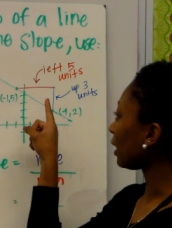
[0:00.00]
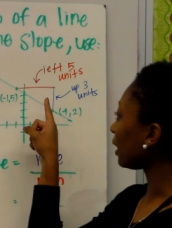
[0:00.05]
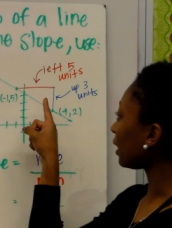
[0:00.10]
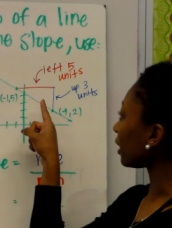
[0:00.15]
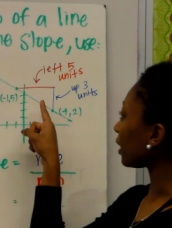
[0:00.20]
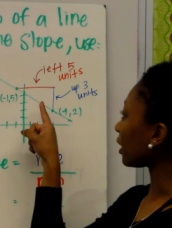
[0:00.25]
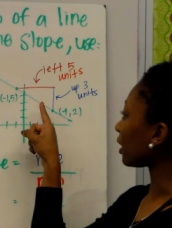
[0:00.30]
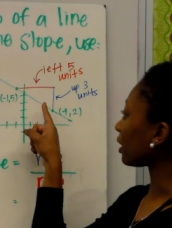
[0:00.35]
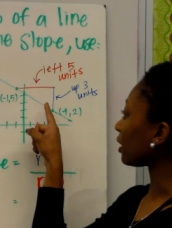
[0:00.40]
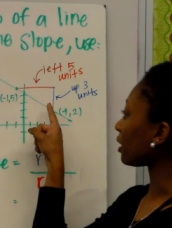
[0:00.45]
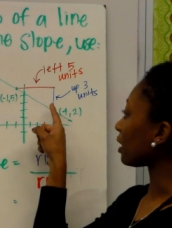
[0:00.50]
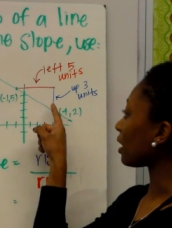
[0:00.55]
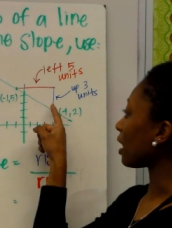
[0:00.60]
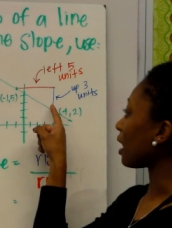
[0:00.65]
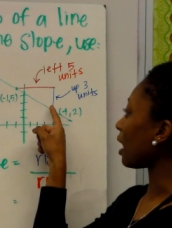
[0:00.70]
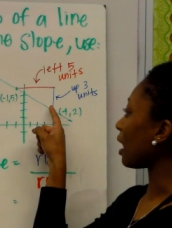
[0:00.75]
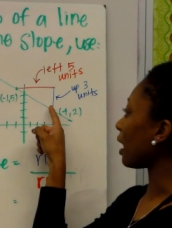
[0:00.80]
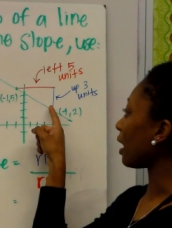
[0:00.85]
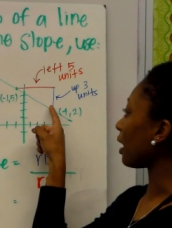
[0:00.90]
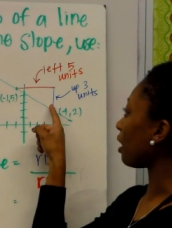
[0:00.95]
Here,
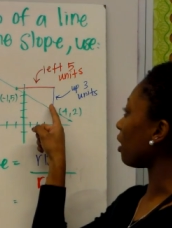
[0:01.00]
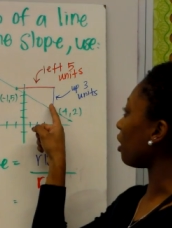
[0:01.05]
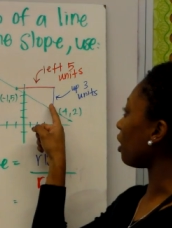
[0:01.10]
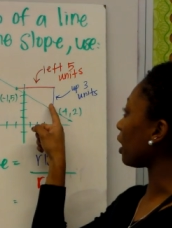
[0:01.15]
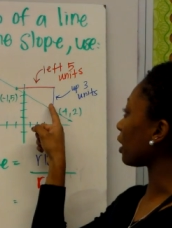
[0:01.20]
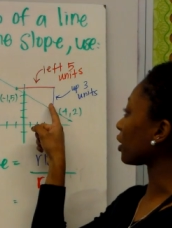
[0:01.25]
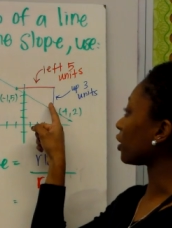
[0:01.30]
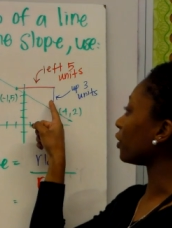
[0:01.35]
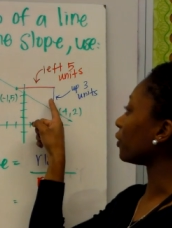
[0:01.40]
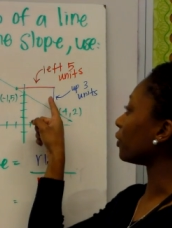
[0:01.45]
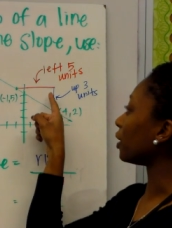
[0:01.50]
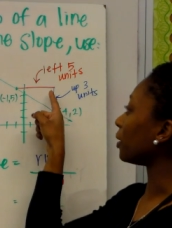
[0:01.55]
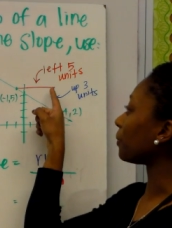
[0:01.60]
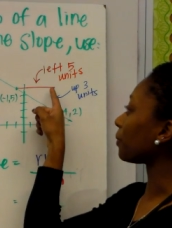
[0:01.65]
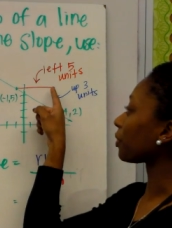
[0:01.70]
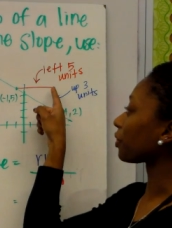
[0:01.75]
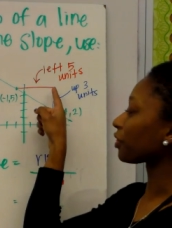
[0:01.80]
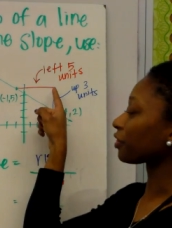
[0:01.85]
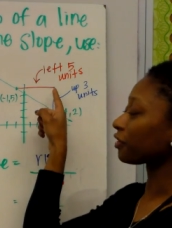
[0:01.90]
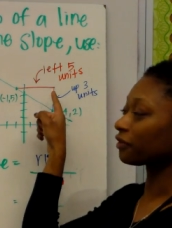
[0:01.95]
I, I go
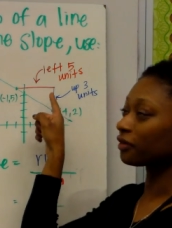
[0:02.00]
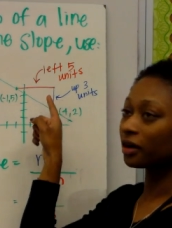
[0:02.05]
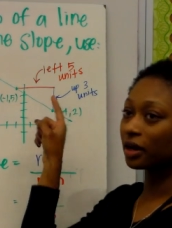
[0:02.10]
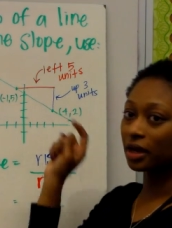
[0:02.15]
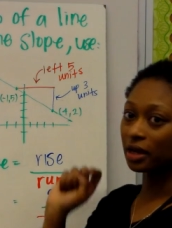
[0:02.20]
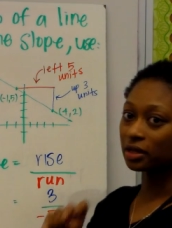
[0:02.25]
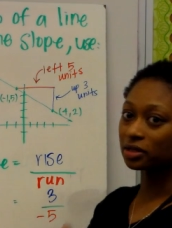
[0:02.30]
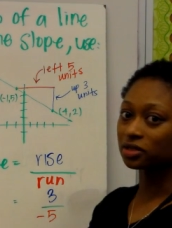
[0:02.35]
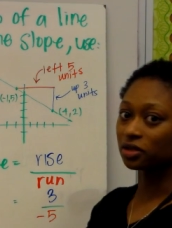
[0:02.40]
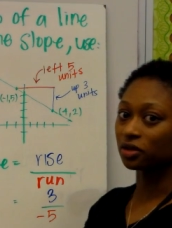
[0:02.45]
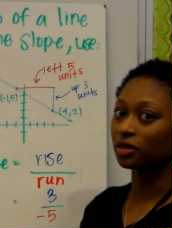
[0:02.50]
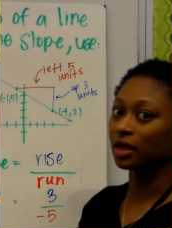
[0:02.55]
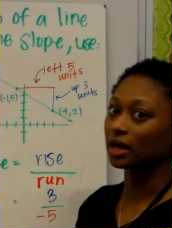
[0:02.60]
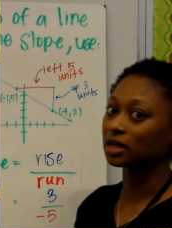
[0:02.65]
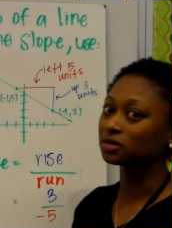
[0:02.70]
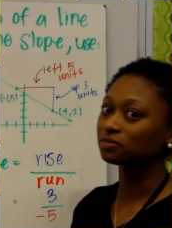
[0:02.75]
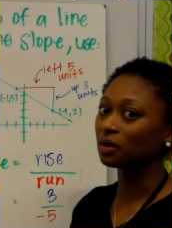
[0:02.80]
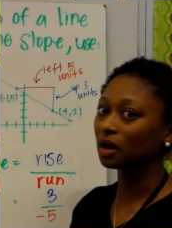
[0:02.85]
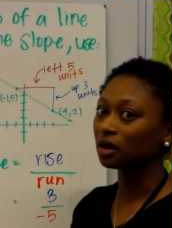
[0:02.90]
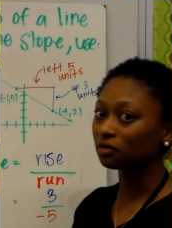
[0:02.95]
up 3, so
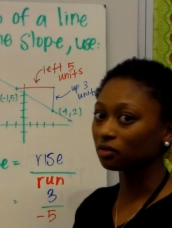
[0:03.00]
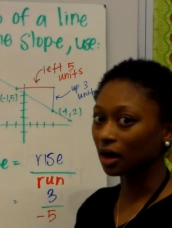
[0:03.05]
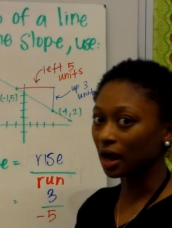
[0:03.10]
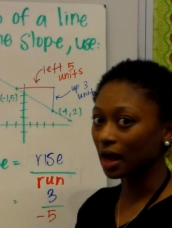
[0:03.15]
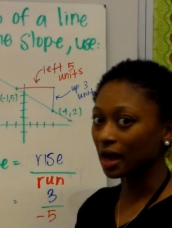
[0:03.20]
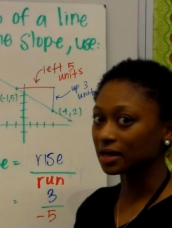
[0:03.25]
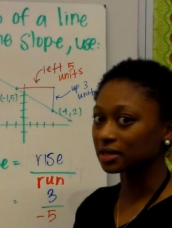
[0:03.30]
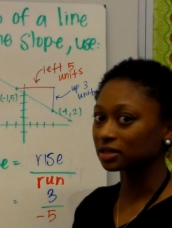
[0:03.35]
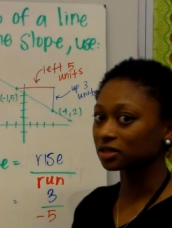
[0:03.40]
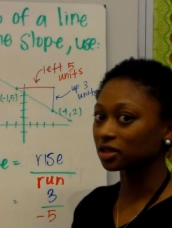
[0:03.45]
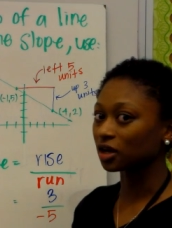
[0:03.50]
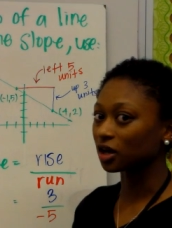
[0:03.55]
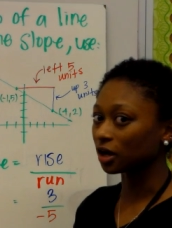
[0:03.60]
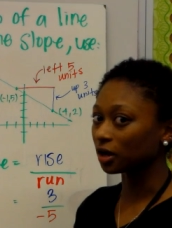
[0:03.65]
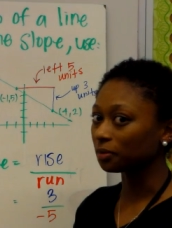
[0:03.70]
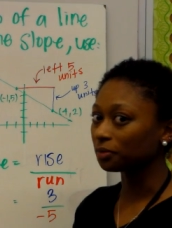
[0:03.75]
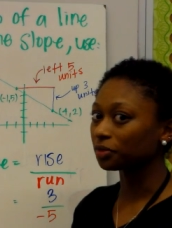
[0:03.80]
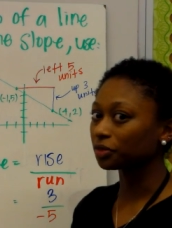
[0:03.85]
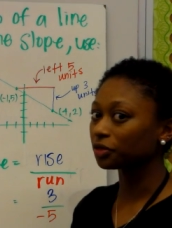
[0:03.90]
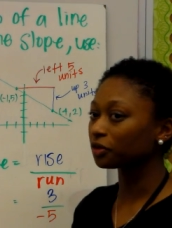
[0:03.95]
that's my rise,
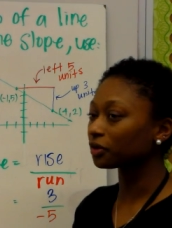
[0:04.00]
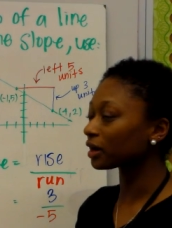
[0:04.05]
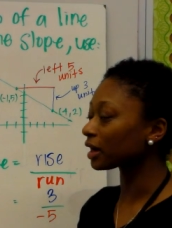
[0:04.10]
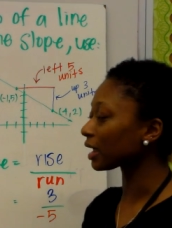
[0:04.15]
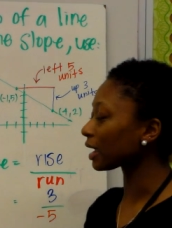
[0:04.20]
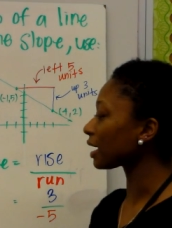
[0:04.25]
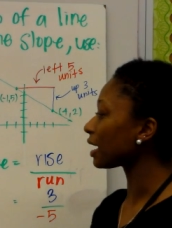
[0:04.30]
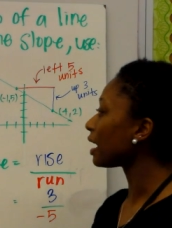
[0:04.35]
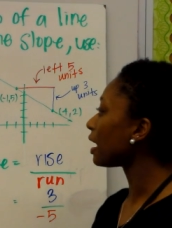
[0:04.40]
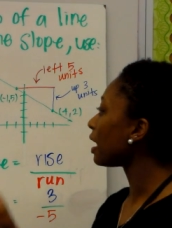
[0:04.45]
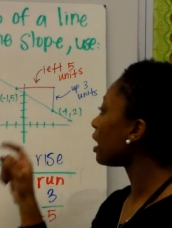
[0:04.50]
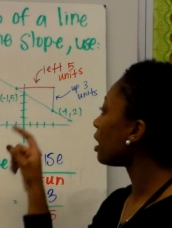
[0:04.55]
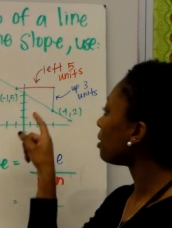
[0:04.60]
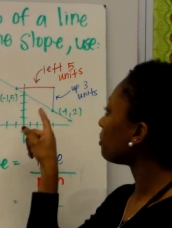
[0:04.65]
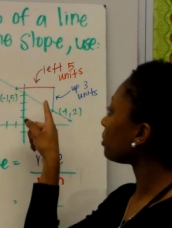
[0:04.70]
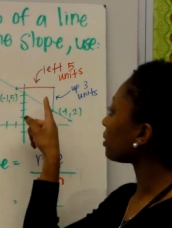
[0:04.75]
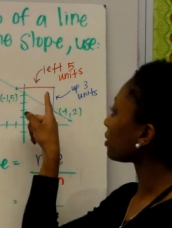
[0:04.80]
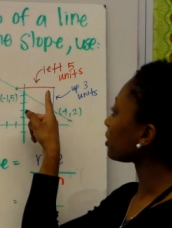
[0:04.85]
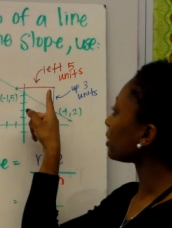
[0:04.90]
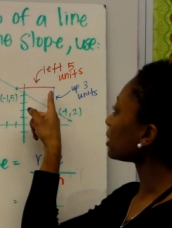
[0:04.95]
up 3,
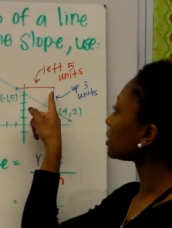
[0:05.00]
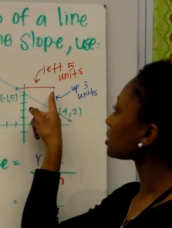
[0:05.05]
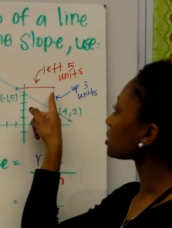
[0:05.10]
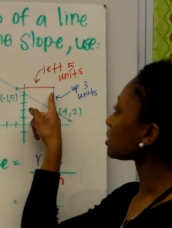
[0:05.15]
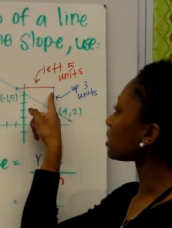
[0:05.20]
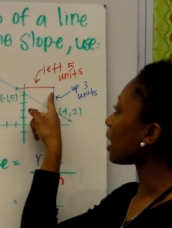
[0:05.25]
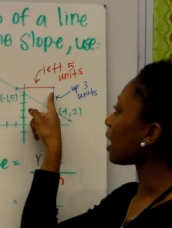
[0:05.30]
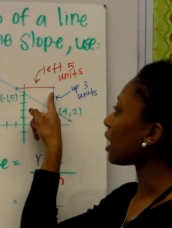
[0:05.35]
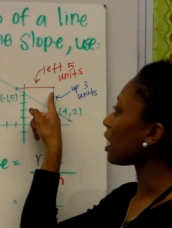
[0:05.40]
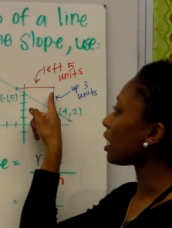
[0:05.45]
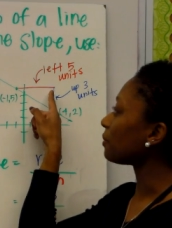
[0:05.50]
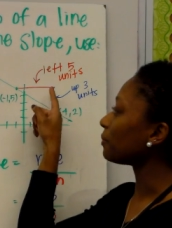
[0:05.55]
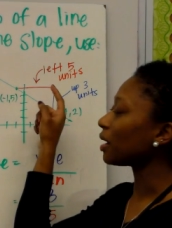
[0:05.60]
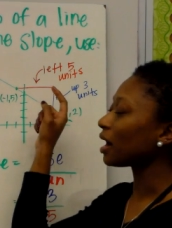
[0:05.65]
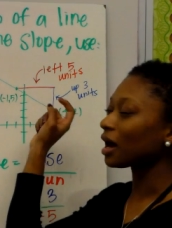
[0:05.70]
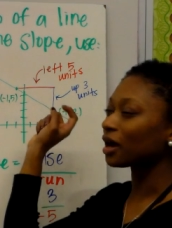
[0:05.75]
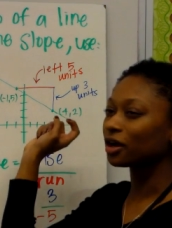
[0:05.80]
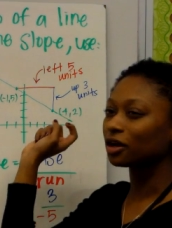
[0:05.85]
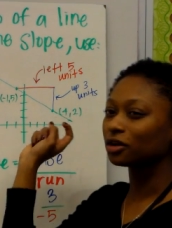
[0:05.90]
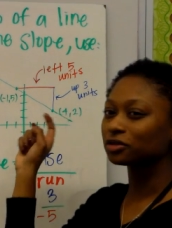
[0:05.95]
but this
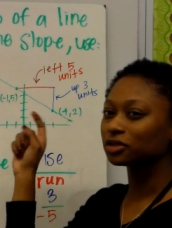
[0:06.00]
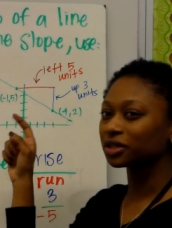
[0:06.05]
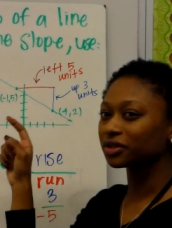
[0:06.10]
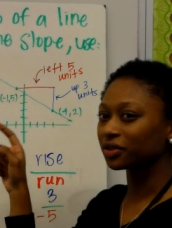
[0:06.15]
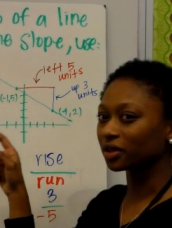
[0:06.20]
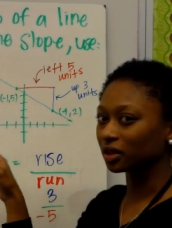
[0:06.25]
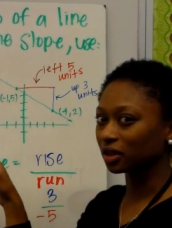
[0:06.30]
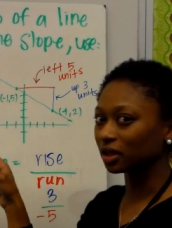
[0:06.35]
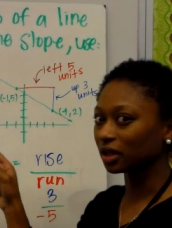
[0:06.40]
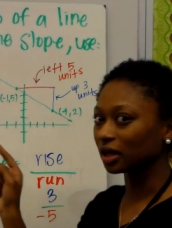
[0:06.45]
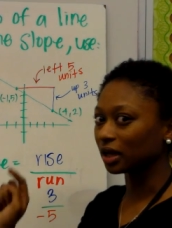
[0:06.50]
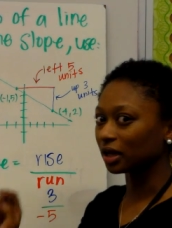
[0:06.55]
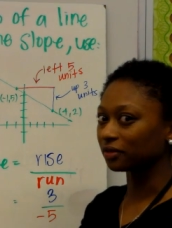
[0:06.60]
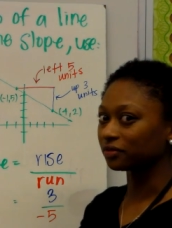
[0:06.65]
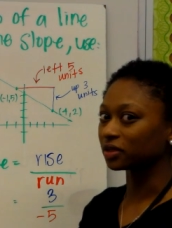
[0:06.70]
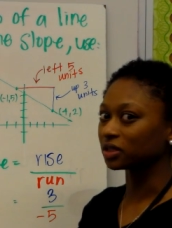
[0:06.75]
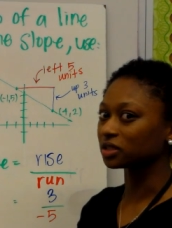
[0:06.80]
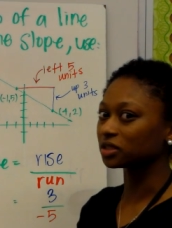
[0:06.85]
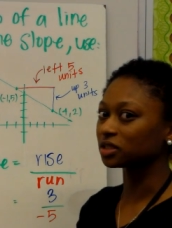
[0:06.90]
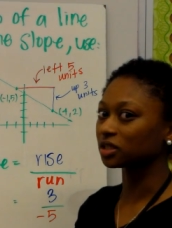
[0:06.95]
time, I go to the
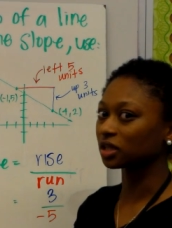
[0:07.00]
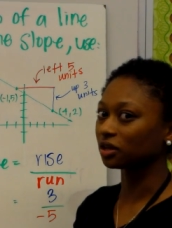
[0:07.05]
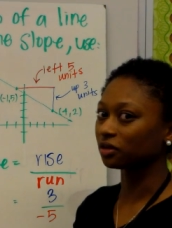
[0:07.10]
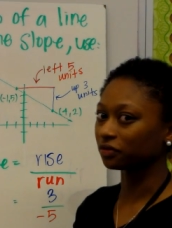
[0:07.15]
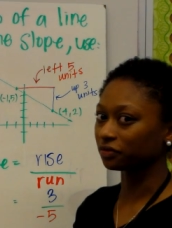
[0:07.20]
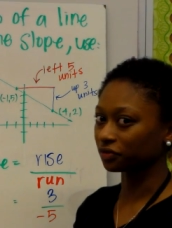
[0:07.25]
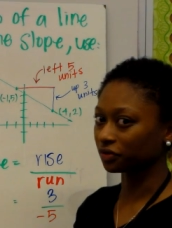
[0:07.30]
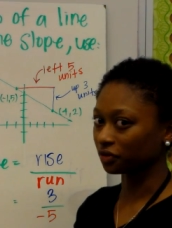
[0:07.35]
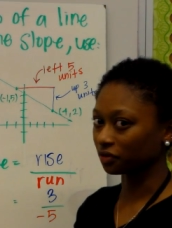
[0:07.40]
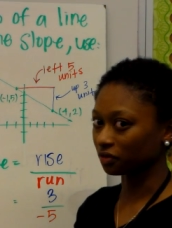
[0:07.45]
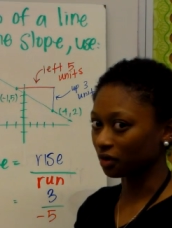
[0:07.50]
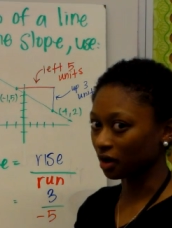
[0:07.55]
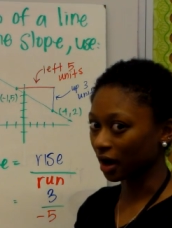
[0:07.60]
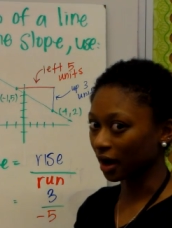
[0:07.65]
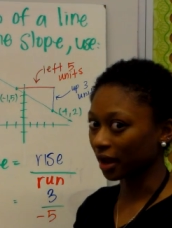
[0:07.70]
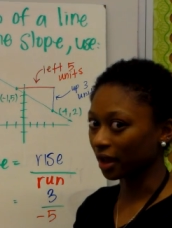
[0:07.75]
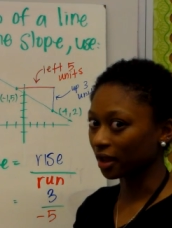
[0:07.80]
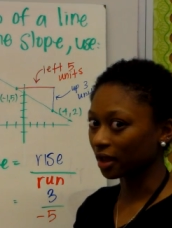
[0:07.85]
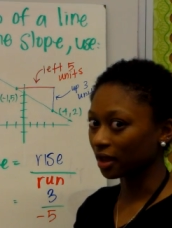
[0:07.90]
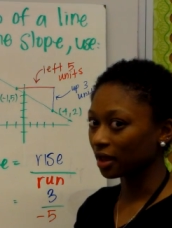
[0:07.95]
left instead of the
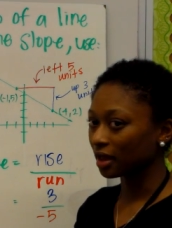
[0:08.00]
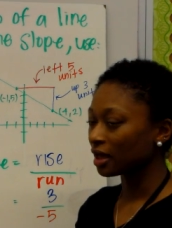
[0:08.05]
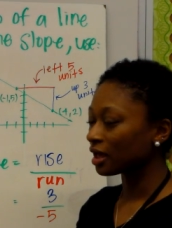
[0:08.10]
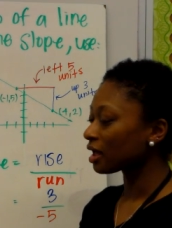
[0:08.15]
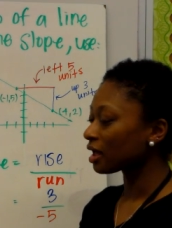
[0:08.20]
right.